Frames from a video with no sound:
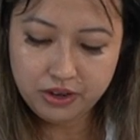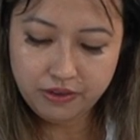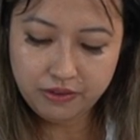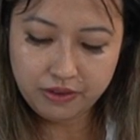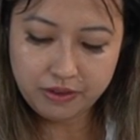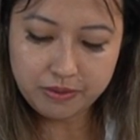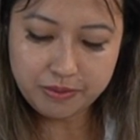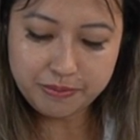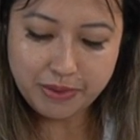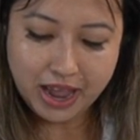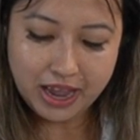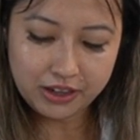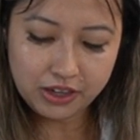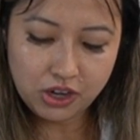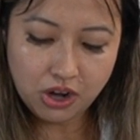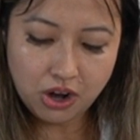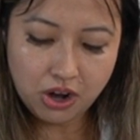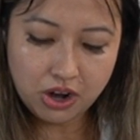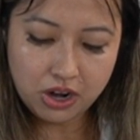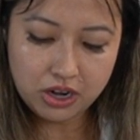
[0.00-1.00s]
from a
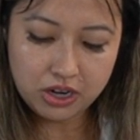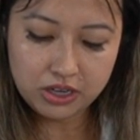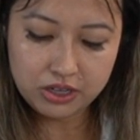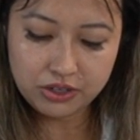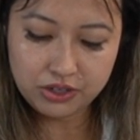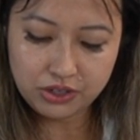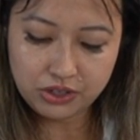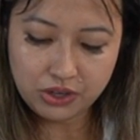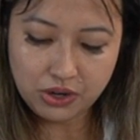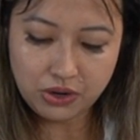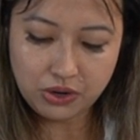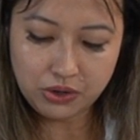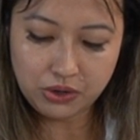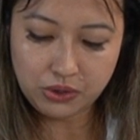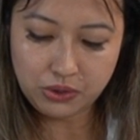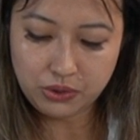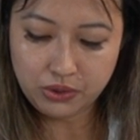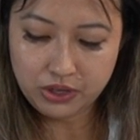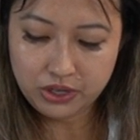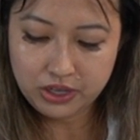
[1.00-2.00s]
backyard.
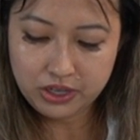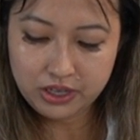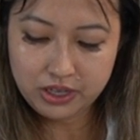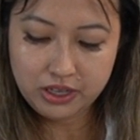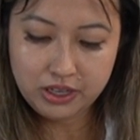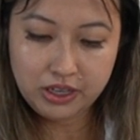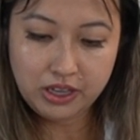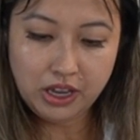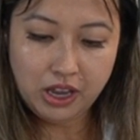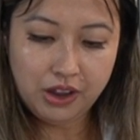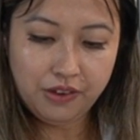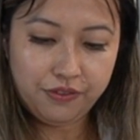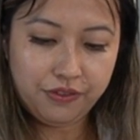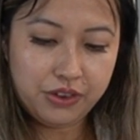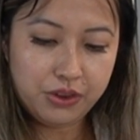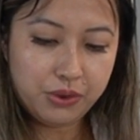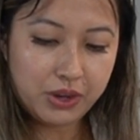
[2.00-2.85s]
So if you